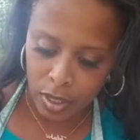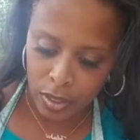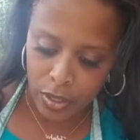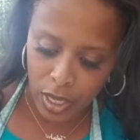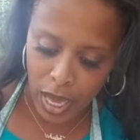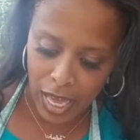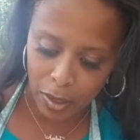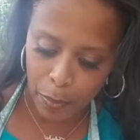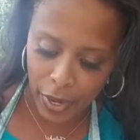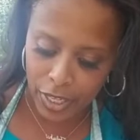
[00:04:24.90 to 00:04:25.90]
The
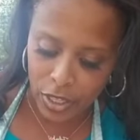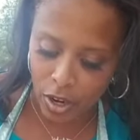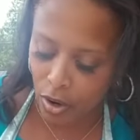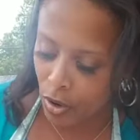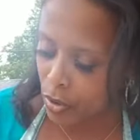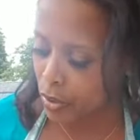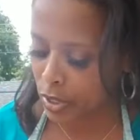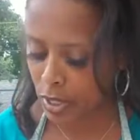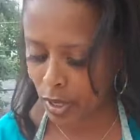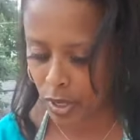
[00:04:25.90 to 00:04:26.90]

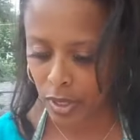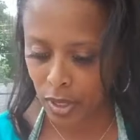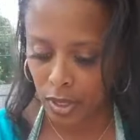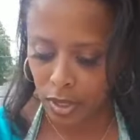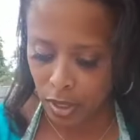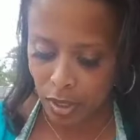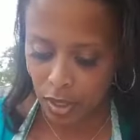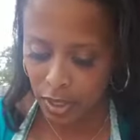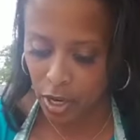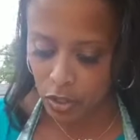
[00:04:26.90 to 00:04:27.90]
jalapenos.
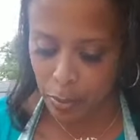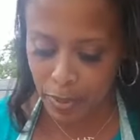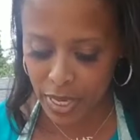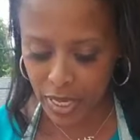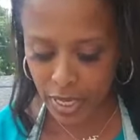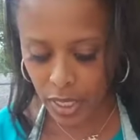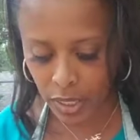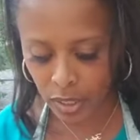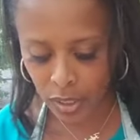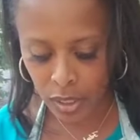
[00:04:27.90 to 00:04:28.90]
There's a bee,
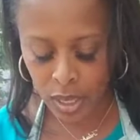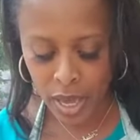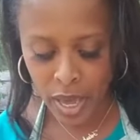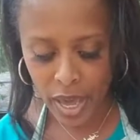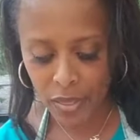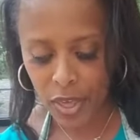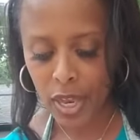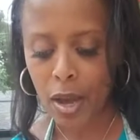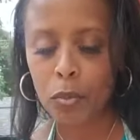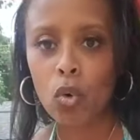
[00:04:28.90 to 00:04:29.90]
and
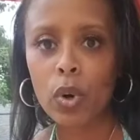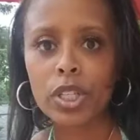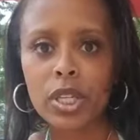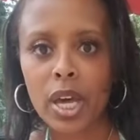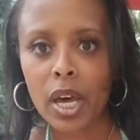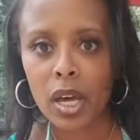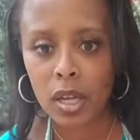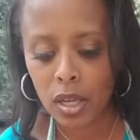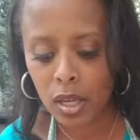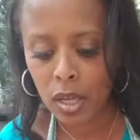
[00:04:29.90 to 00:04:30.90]
then I'm going to
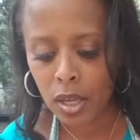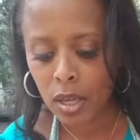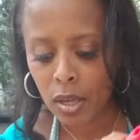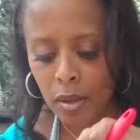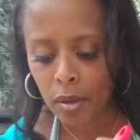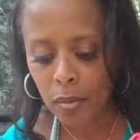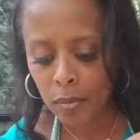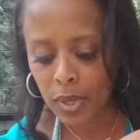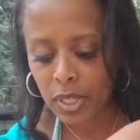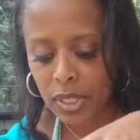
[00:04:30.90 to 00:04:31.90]

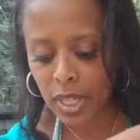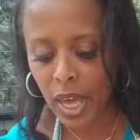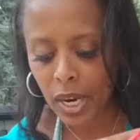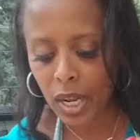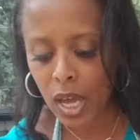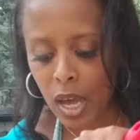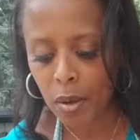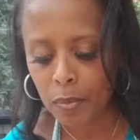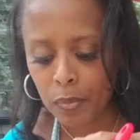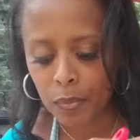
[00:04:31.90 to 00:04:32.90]
mix that
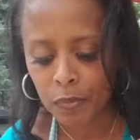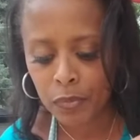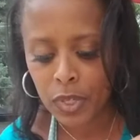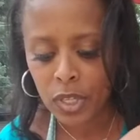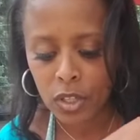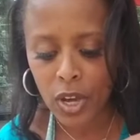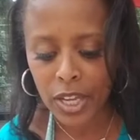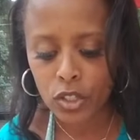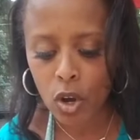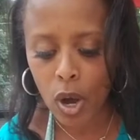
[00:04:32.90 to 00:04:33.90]
up. You
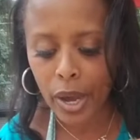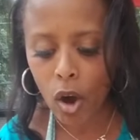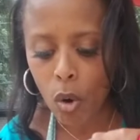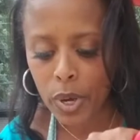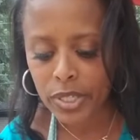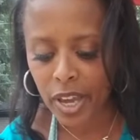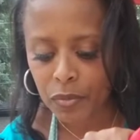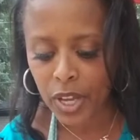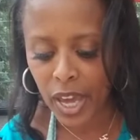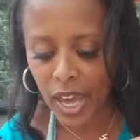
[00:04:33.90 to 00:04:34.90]
guys know I always
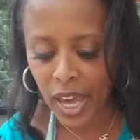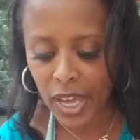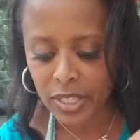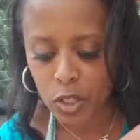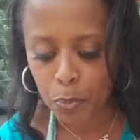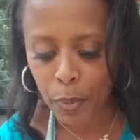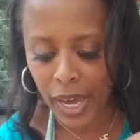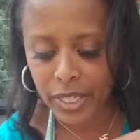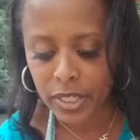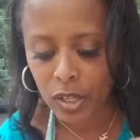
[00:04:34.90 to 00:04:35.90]
have to add
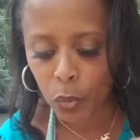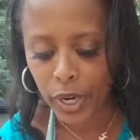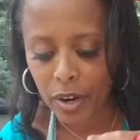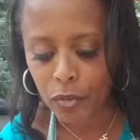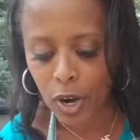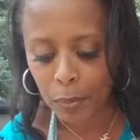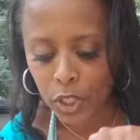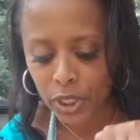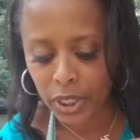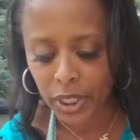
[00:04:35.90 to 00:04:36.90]
spice to whatever I'm
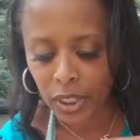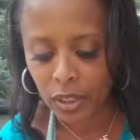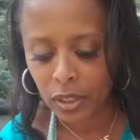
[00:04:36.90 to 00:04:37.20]
cooking.